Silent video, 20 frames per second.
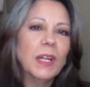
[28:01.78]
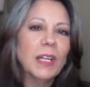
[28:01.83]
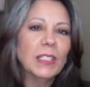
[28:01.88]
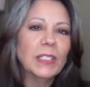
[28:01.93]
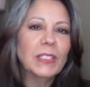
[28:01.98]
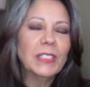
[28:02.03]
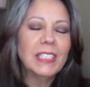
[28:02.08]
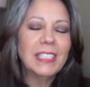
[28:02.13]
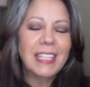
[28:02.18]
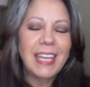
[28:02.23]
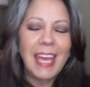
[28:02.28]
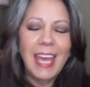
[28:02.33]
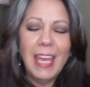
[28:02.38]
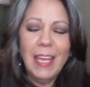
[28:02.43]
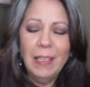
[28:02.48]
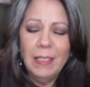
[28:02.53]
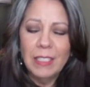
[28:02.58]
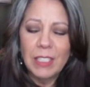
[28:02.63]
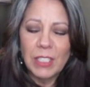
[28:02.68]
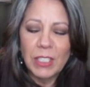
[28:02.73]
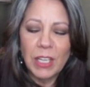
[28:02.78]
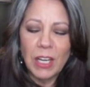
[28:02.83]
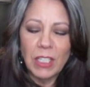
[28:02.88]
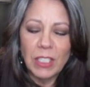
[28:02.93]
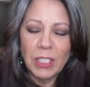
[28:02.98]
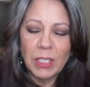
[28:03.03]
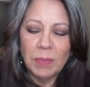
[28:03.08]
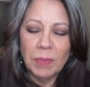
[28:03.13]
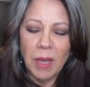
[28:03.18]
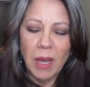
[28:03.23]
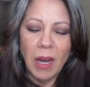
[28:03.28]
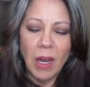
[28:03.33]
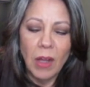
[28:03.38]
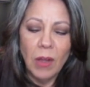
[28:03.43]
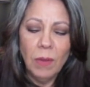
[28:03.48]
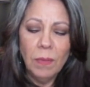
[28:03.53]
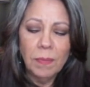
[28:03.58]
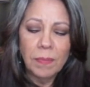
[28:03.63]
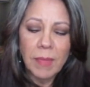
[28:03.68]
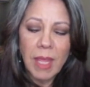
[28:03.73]
what I'll do today. Start
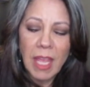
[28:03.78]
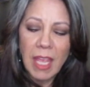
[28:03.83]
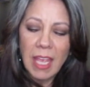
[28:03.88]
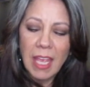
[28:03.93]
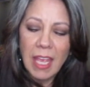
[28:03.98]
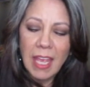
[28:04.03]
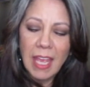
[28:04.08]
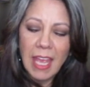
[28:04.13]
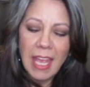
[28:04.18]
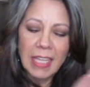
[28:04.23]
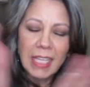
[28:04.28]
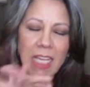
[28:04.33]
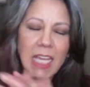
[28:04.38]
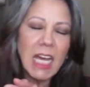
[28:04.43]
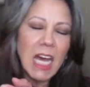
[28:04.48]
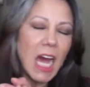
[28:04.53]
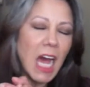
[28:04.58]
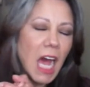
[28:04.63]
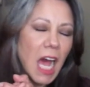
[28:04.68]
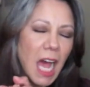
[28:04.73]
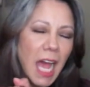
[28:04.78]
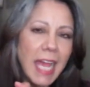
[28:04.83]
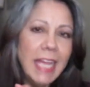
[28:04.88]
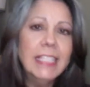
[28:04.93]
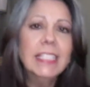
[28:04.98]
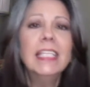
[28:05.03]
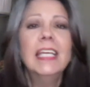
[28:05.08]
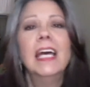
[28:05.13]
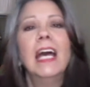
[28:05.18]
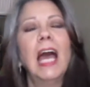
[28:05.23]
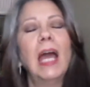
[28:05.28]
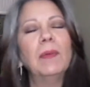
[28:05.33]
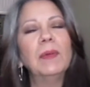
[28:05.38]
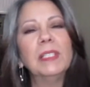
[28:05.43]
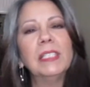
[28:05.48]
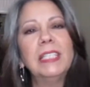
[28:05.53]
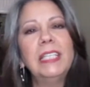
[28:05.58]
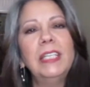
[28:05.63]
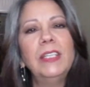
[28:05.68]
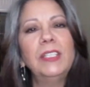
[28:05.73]
tomorrow. And guys, I
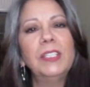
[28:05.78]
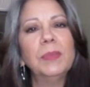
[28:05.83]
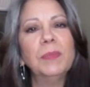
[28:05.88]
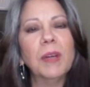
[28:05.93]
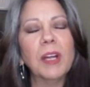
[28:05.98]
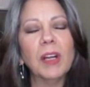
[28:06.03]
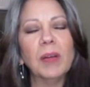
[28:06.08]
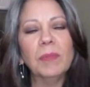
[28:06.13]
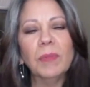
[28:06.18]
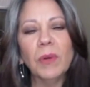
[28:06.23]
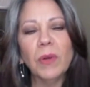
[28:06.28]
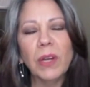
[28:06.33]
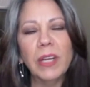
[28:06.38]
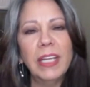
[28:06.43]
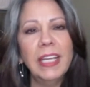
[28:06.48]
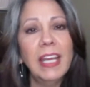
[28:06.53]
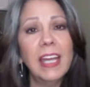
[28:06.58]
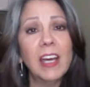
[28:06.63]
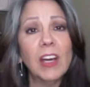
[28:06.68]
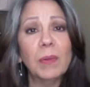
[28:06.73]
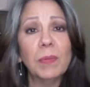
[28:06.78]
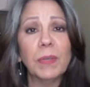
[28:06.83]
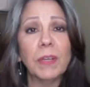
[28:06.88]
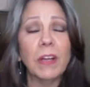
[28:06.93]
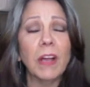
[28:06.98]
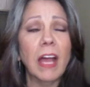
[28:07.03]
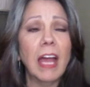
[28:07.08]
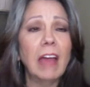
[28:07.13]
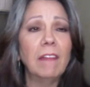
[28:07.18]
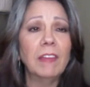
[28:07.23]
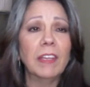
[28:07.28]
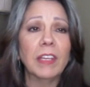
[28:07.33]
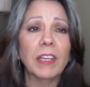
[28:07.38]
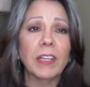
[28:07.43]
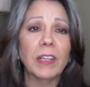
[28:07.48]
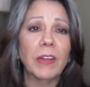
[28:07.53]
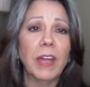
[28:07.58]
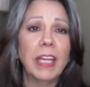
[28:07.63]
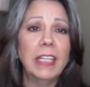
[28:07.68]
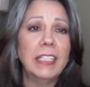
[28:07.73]
will see you tomorrow morning. I hope you're all having
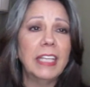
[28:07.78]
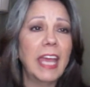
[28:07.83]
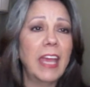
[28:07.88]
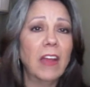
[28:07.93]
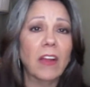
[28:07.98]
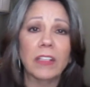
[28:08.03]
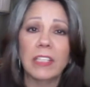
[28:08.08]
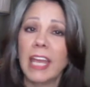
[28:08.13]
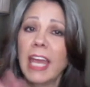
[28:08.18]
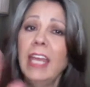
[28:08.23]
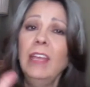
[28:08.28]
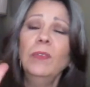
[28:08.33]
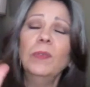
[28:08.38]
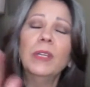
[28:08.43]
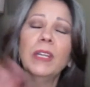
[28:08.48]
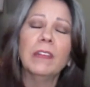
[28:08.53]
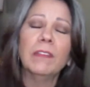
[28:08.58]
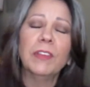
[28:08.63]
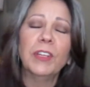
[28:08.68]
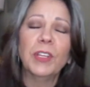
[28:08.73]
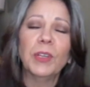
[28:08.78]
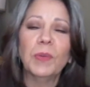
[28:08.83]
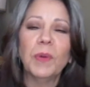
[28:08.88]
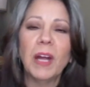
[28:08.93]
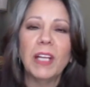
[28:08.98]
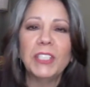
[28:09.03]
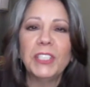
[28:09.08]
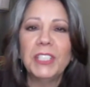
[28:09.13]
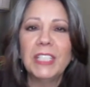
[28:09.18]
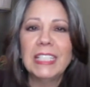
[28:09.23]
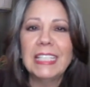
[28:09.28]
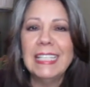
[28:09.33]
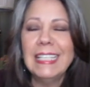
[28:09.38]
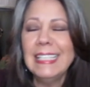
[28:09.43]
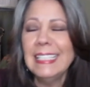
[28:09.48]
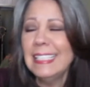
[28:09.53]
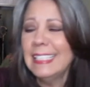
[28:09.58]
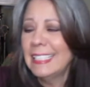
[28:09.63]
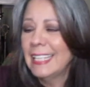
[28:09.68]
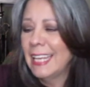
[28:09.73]
a great day or night whenever you're watching
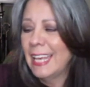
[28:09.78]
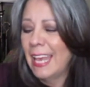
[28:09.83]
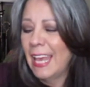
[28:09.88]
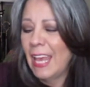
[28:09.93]
this.